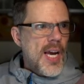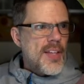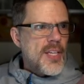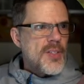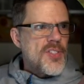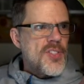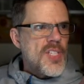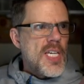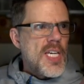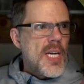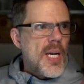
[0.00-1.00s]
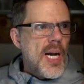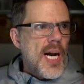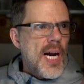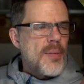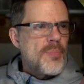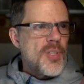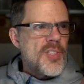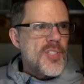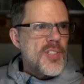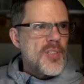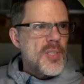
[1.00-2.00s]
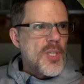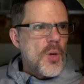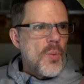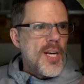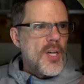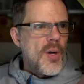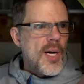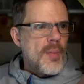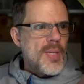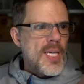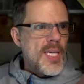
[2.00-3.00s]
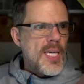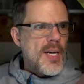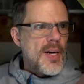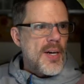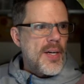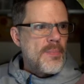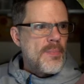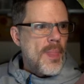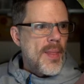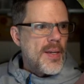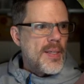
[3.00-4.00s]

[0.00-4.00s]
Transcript: And then you can see it puts this little window up here.